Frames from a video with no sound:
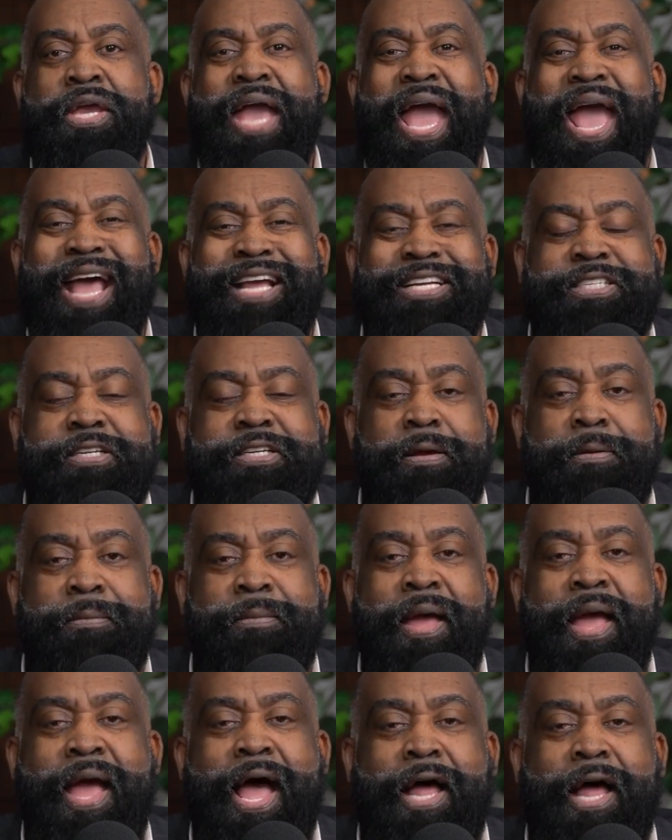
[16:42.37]
Ask them,
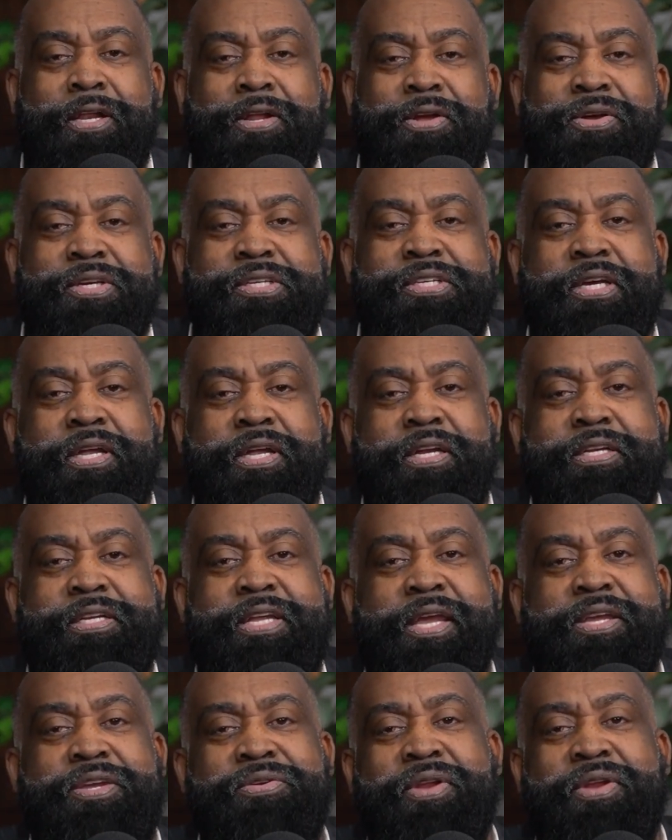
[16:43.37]
how long is it going to
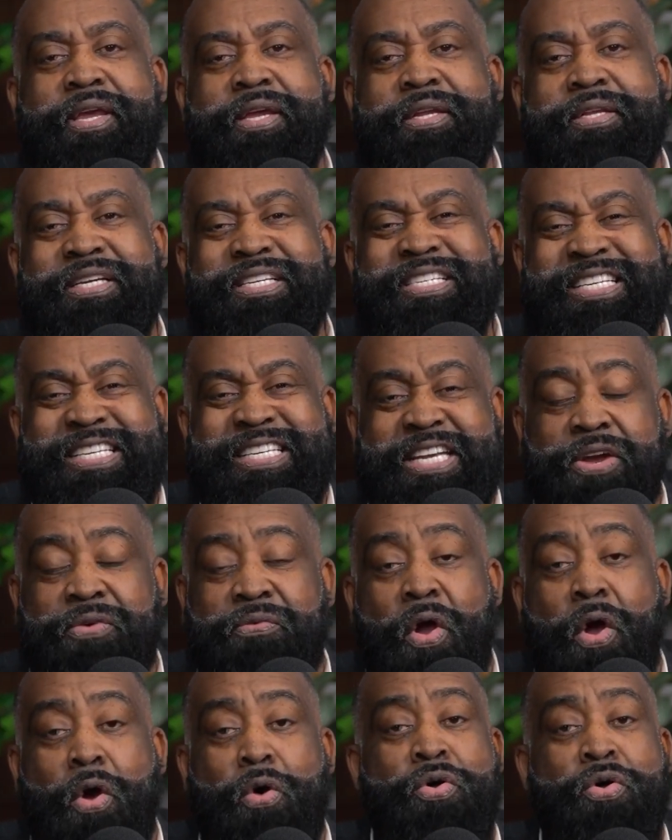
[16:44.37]
take you to get to
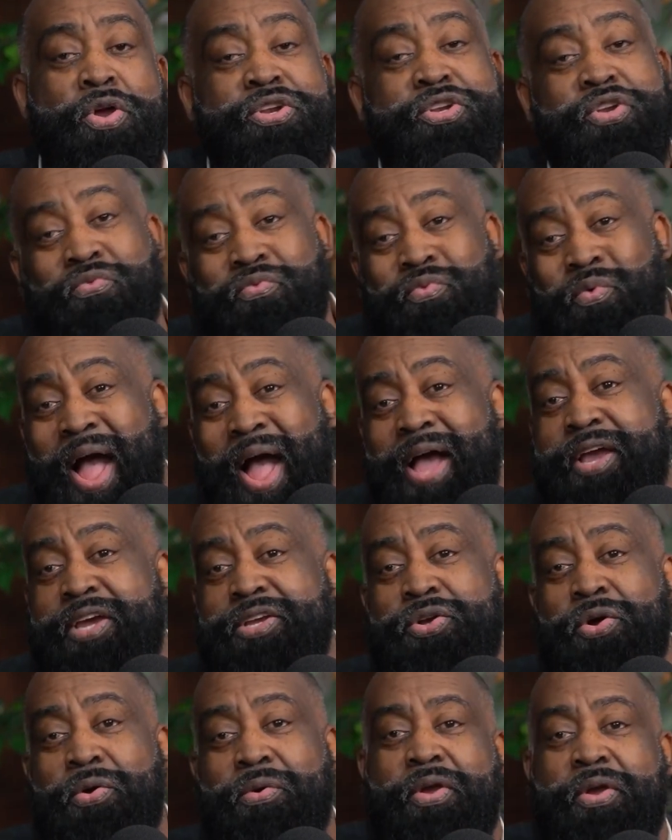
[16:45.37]
zero
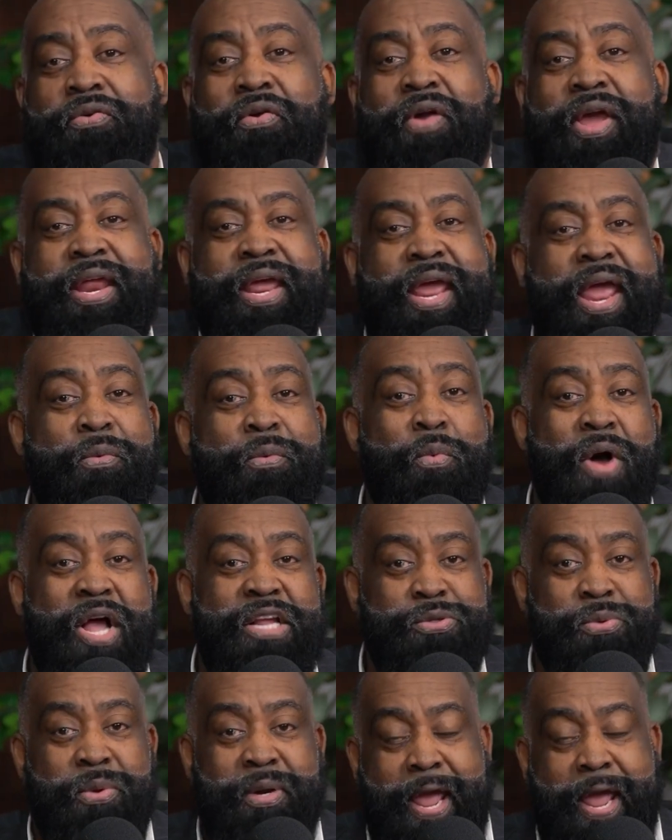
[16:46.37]
derogatory credit, and
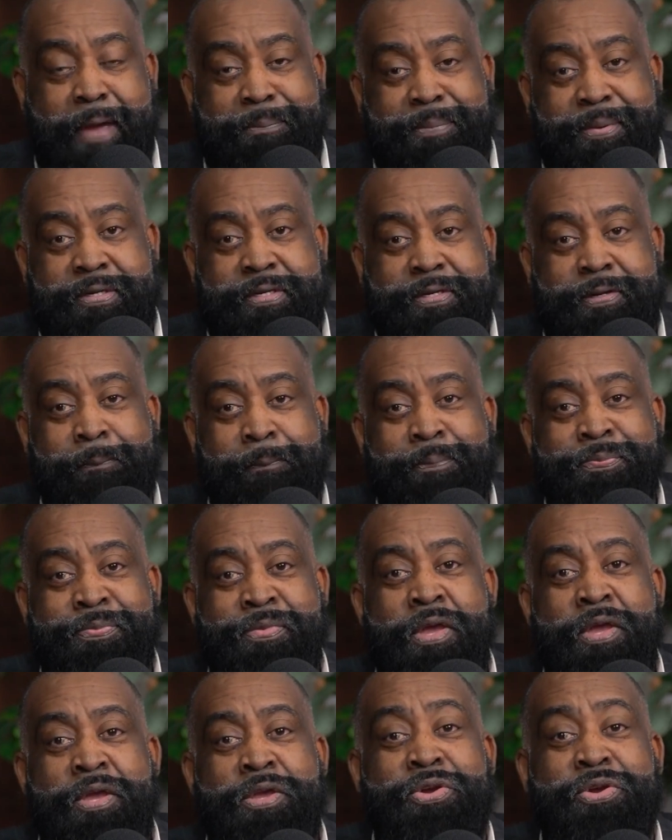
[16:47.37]
watch what happens.
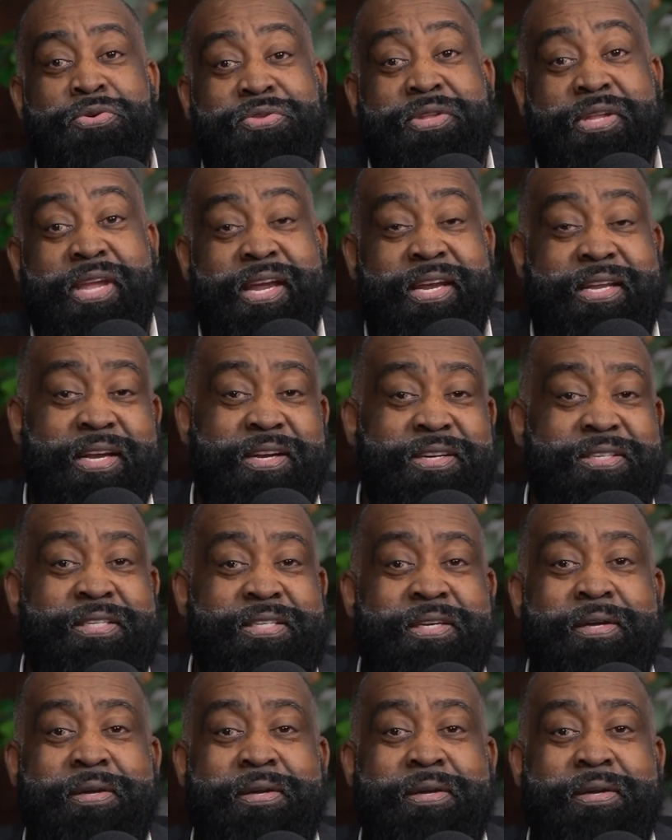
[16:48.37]
You think there's